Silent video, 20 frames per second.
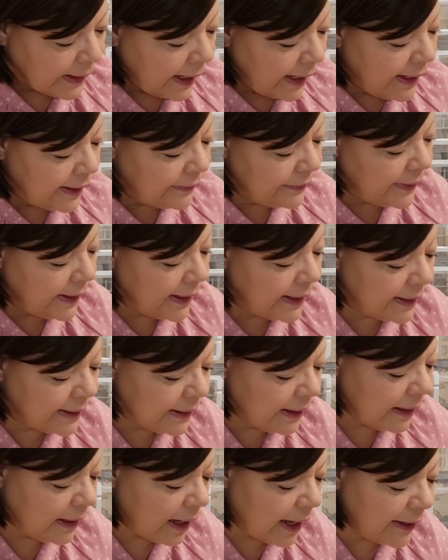And
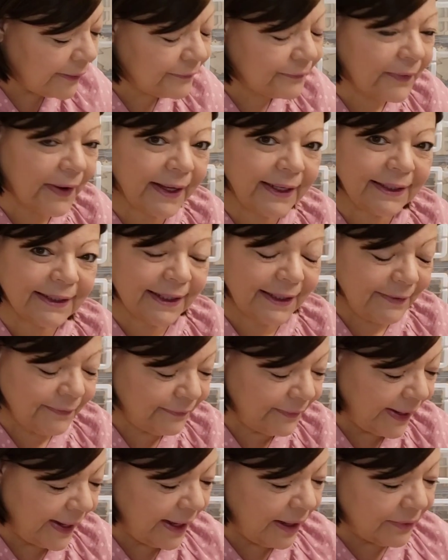then I finally
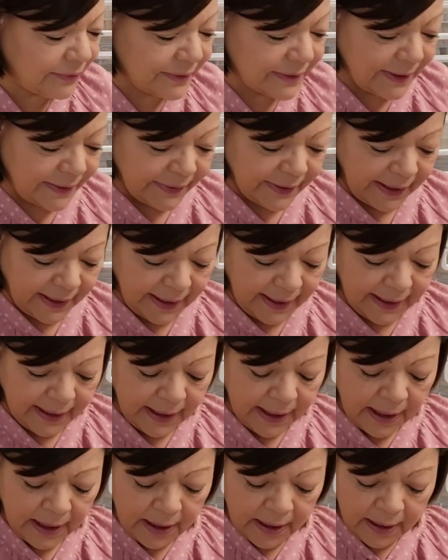found the
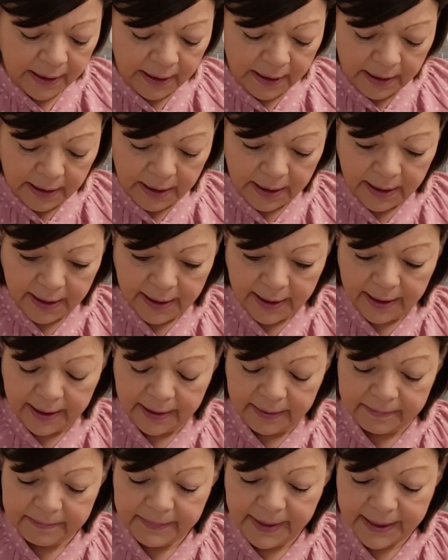uh,
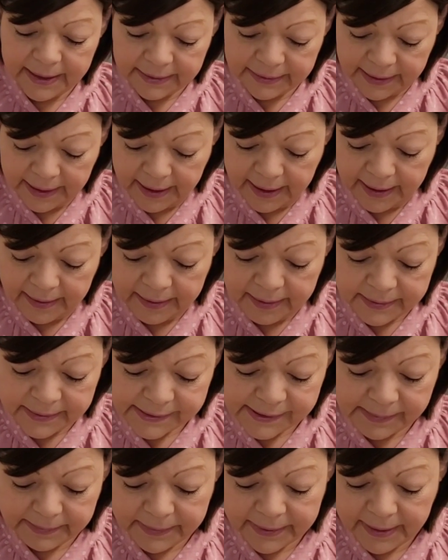the
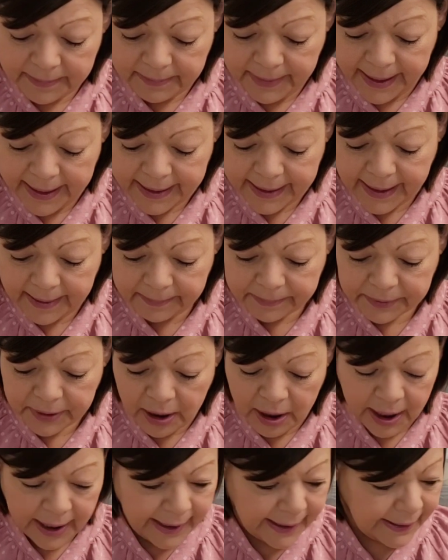some of the makeup
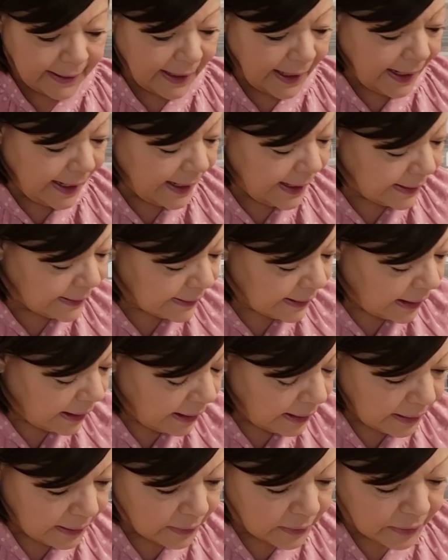line. And
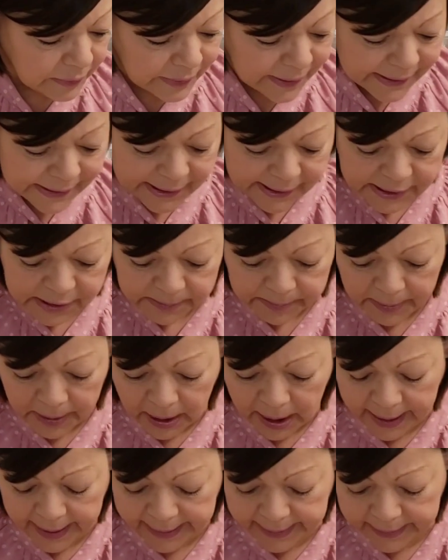who is this
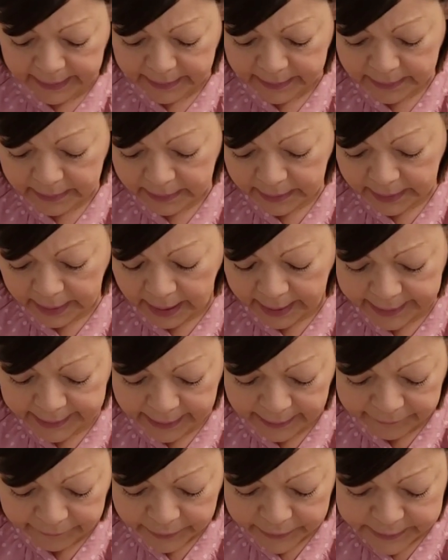by? I
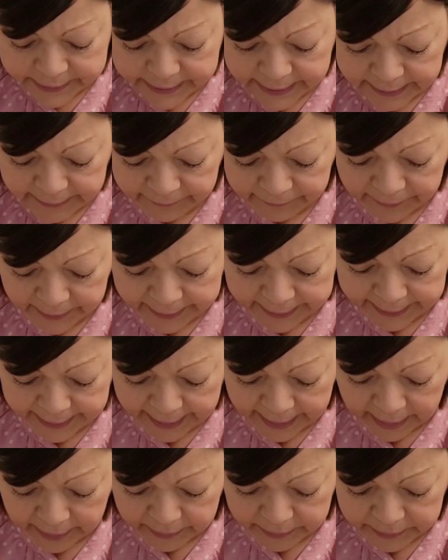never did find
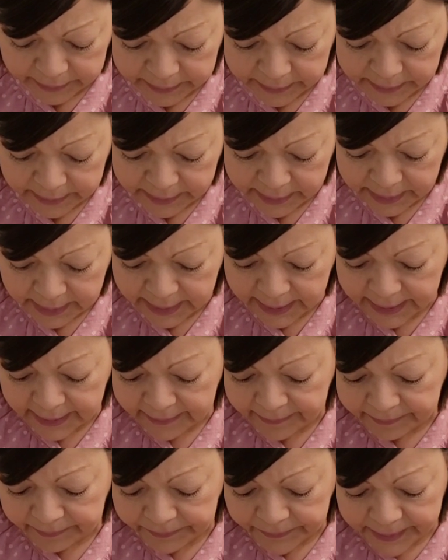out.
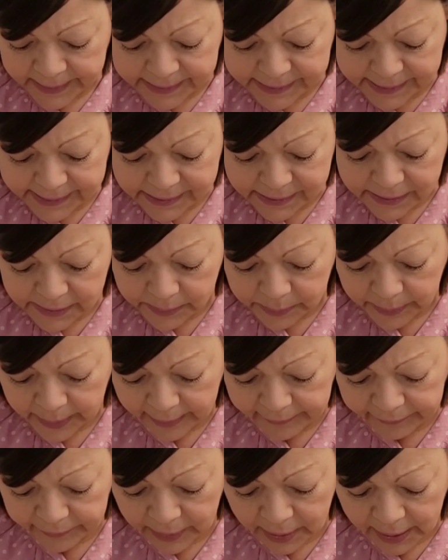Is this the
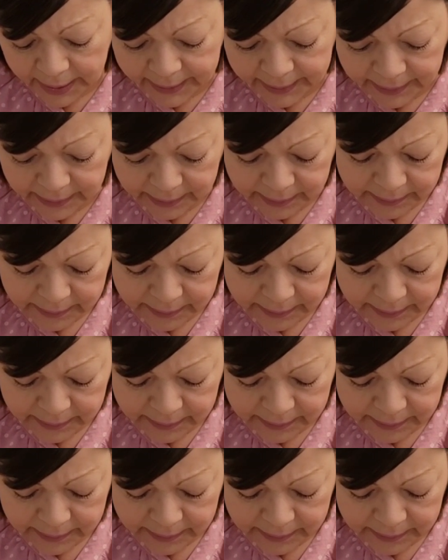Revlon?